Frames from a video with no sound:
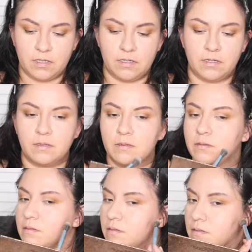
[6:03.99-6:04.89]

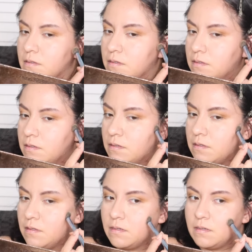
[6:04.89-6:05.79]

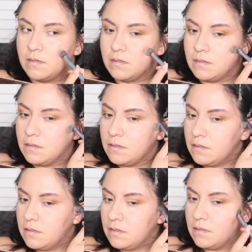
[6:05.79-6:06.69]

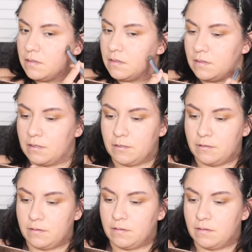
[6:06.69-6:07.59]

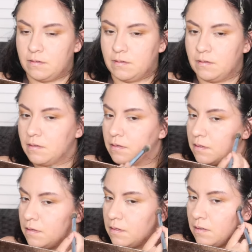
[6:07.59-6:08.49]

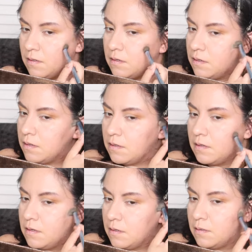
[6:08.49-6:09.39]

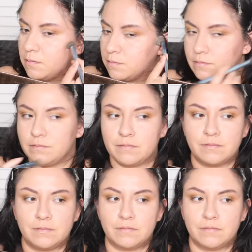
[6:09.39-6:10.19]
[no speech]